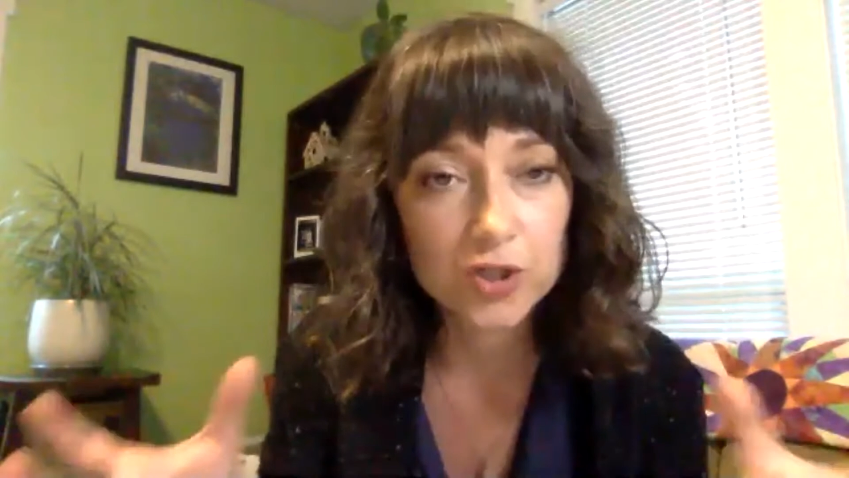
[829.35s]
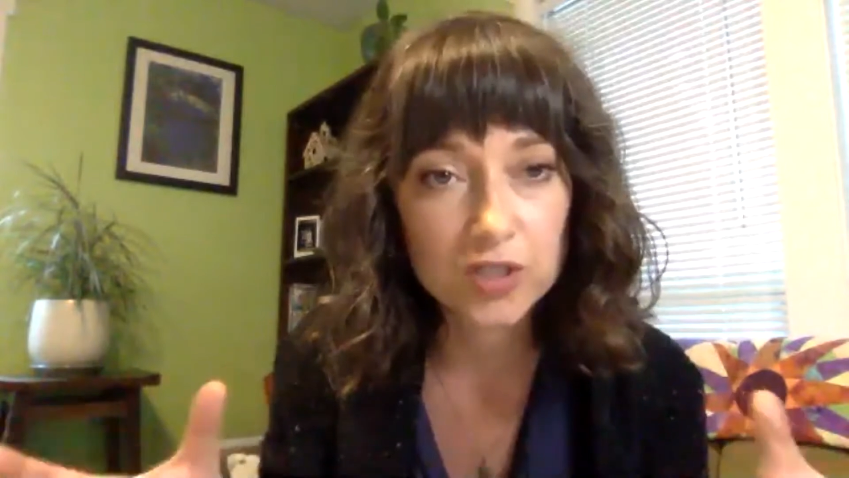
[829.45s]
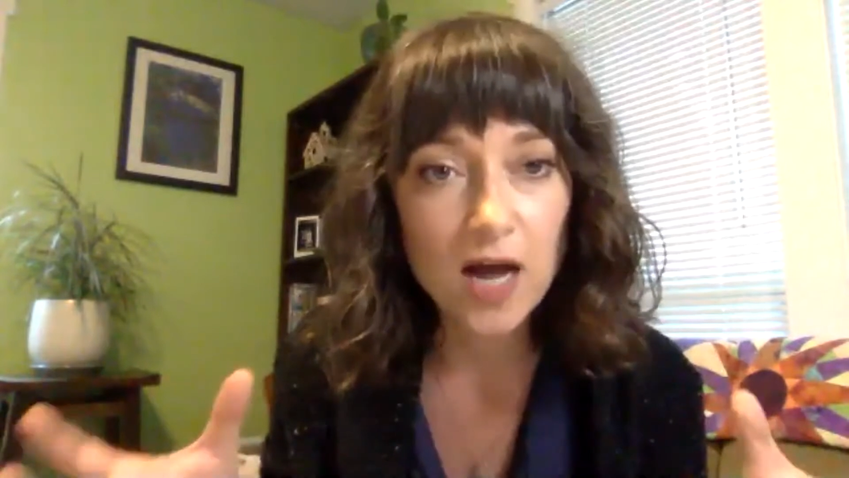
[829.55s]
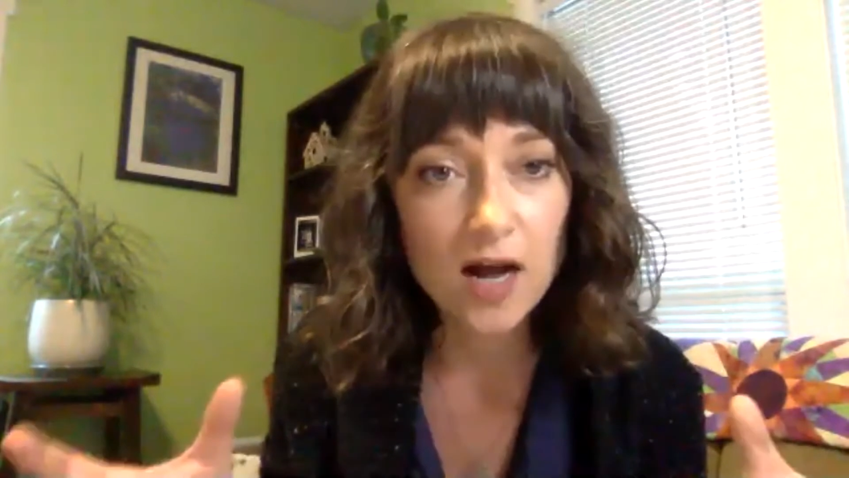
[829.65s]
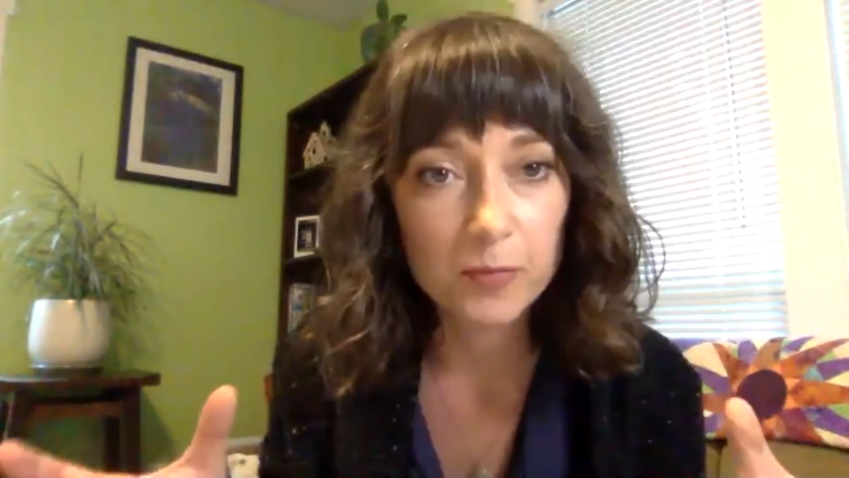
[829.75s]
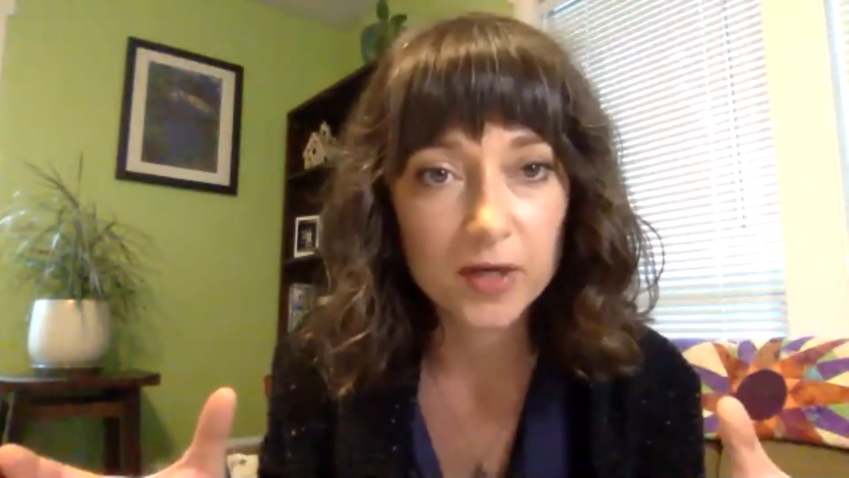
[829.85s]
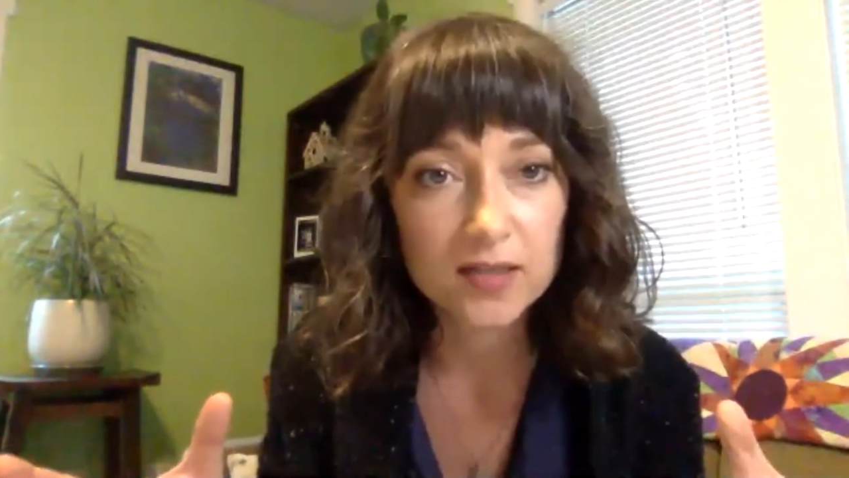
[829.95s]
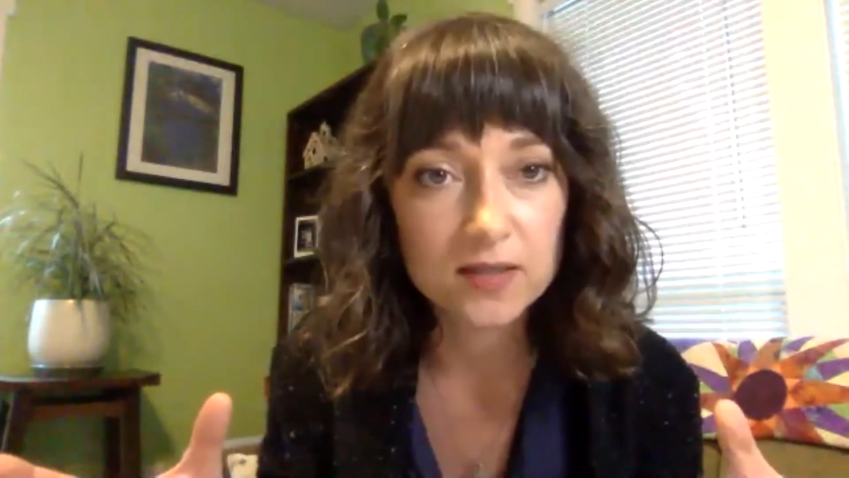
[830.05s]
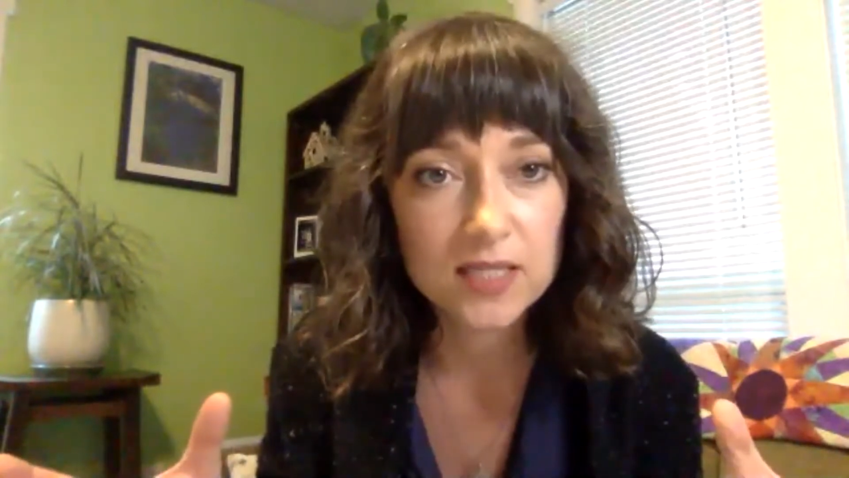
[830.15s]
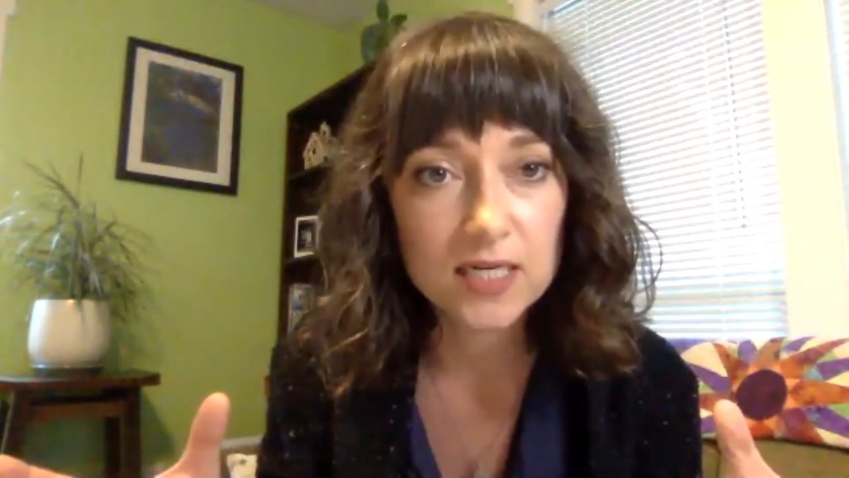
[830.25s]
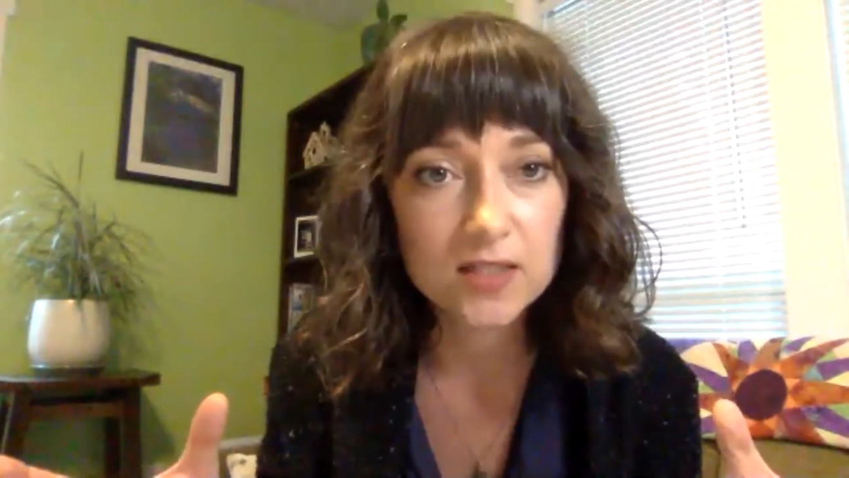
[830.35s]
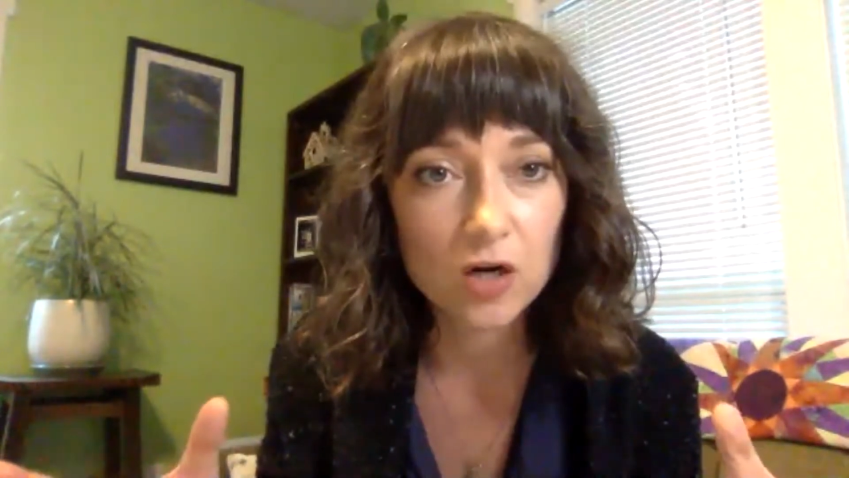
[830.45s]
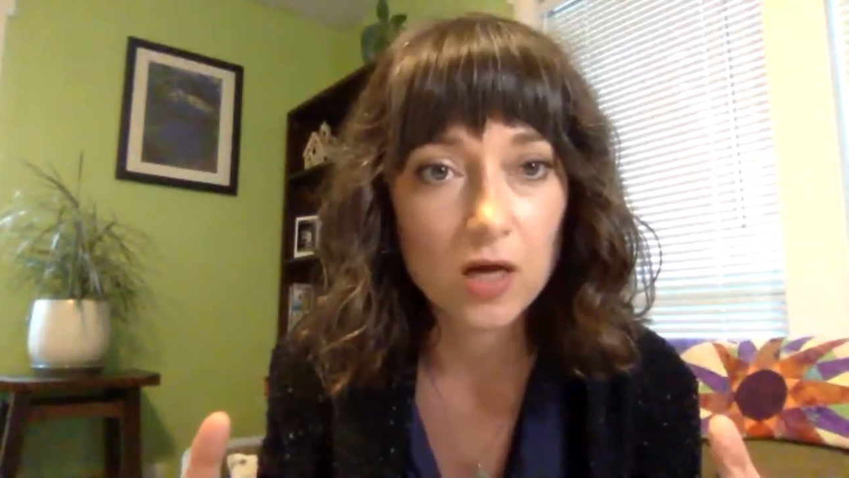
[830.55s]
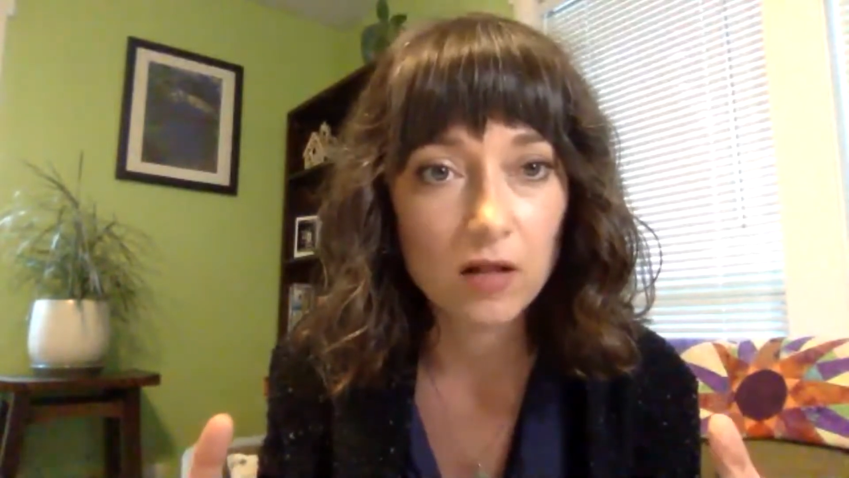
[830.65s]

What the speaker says: stuck because cities aren't